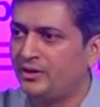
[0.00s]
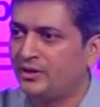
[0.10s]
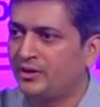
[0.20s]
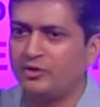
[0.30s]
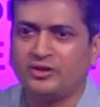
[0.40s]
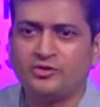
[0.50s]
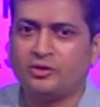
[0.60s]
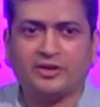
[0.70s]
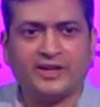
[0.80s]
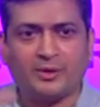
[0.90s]
There's
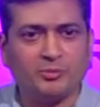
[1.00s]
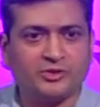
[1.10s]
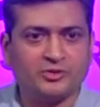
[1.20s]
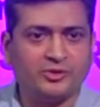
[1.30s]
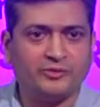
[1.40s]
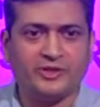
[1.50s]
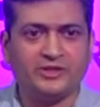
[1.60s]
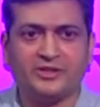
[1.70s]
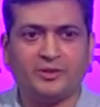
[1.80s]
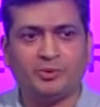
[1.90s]
not that much to
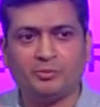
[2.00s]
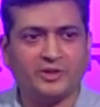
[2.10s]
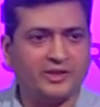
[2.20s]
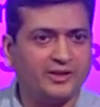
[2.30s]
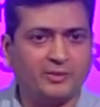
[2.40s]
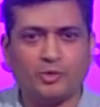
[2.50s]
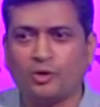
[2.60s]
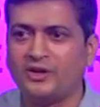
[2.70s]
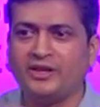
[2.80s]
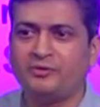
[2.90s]
differentiate people. I think
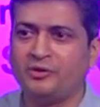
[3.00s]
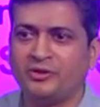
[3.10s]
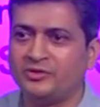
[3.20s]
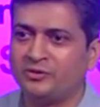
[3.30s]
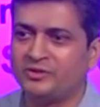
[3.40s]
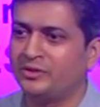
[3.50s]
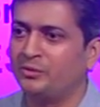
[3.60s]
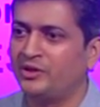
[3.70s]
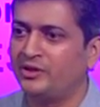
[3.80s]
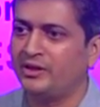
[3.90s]
broadly everyone's of a
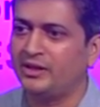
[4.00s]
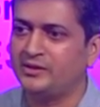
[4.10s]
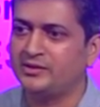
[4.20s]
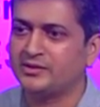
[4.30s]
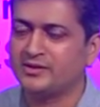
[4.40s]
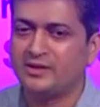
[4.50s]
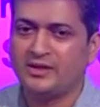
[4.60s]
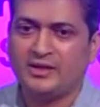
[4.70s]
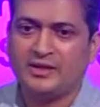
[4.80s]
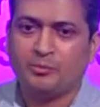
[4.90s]
similar intelligence.
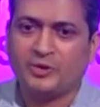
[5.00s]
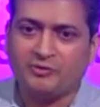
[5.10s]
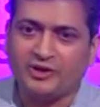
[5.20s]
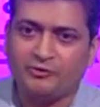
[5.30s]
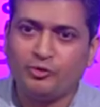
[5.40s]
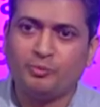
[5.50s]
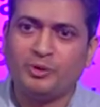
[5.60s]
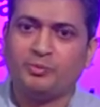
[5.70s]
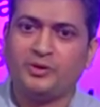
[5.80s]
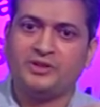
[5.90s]
But very few
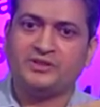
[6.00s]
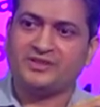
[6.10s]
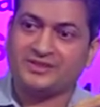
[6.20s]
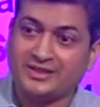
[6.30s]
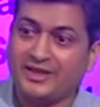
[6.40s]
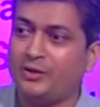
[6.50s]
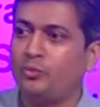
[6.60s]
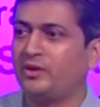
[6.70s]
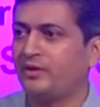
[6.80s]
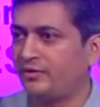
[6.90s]
people just stay
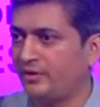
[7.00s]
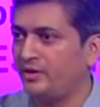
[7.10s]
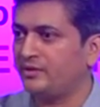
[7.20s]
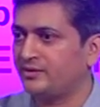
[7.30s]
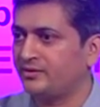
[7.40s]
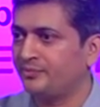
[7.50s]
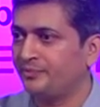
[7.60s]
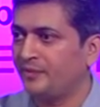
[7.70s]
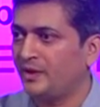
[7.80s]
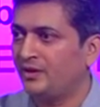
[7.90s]
with things.
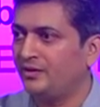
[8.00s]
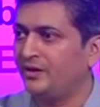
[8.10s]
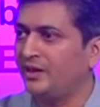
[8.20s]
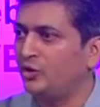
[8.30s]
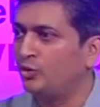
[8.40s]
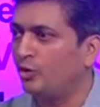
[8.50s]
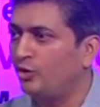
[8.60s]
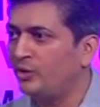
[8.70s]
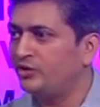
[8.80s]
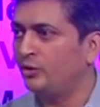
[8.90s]
They tend to
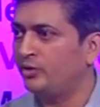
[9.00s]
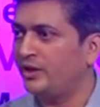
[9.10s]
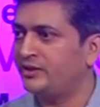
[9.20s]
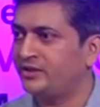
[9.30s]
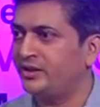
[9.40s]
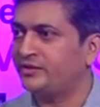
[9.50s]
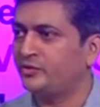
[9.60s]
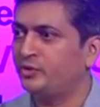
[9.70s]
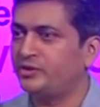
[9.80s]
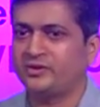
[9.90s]
always look at chase,
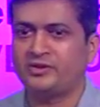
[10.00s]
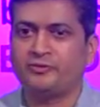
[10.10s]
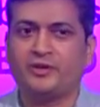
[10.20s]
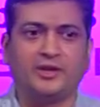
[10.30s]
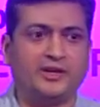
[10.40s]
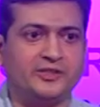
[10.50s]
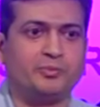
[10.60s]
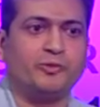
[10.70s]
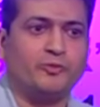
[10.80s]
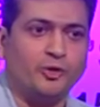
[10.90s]
which is the fund
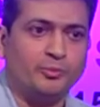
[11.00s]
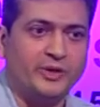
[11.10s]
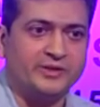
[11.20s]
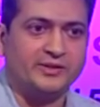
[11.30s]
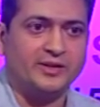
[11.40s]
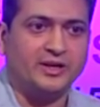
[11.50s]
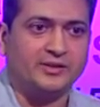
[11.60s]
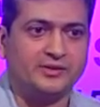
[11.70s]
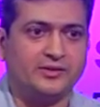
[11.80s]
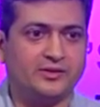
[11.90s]
performed best the
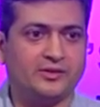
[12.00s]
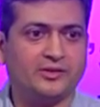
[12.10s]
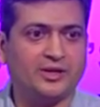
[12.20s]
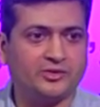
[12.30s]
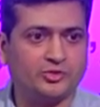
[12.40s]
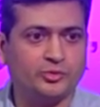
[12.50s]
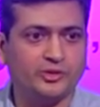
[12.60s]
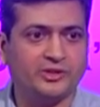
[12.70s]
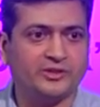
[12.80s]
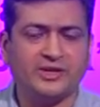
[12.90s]
last year, last 2
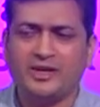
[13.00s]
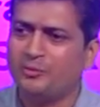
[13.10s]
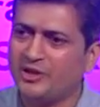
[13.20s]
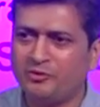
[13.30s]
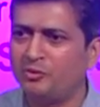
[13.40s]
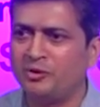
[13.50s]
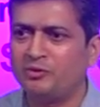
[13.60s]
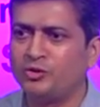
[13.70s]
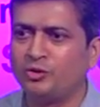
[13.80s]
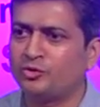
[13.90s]
years. But everyone
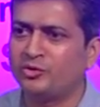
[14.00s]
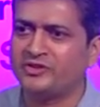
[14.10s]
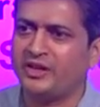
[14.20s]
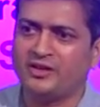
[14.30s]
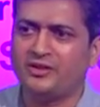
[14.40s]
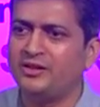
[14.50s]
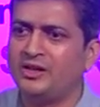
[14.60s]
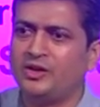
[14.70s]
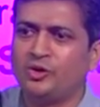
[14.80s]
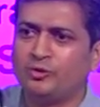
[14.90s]
will go through a cycle.
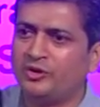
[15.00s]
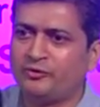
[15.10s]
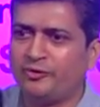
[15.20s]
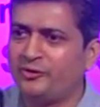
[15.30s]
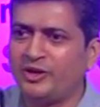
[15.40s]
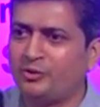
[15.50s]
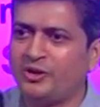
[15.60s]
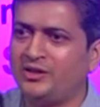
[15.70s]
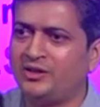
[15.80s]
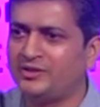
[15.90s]
Over 15,
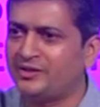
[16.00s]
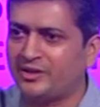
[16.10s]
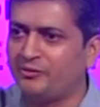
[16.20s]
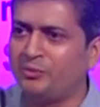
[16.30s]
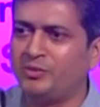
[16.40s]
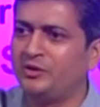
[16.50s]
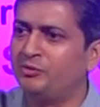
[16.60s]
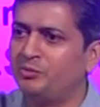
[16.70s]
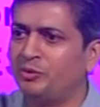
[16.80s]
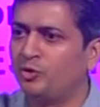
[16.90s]
20 years, everybody
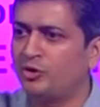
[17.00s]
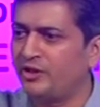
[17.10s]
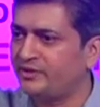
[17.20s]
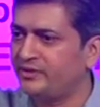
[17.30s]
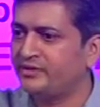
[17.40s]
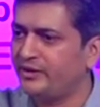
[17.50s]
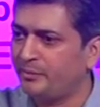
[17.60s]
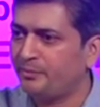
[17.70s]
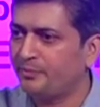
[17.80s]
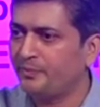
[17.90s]
will be more or less the same.
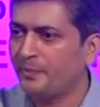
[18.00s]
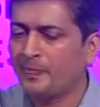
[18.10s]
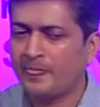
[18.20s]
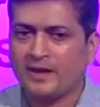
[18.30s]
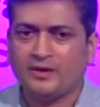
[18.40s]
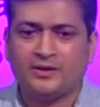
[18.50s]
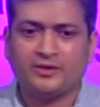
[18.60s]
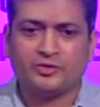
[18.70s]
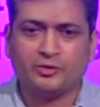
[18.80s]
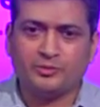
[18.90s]

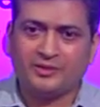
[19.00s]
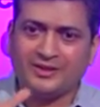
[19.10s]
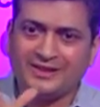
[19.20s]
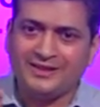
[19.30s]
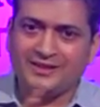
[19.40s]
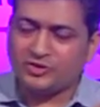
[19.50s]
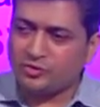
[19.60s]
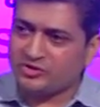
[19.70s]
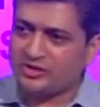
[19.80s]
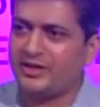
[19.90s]
So the key is
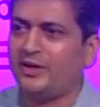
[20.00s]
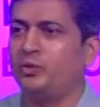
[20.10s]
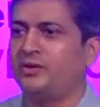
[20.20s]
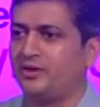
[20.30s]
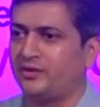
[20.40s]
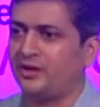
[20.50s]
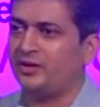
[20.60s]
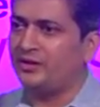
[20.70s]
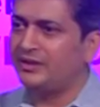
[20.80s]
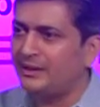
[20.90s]
to stay with it
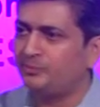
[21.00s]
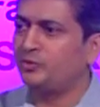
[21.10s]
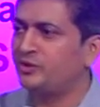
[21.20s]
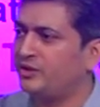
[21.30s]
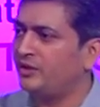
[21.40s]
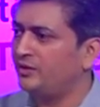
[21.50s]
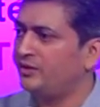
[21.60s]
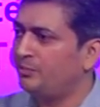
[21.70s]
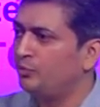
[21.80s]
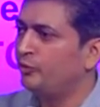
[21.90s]
rather than keep switching,
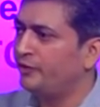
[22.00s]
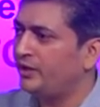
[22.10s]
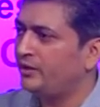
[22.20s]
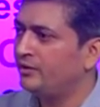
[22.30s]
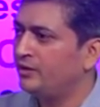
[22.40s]
keep moving.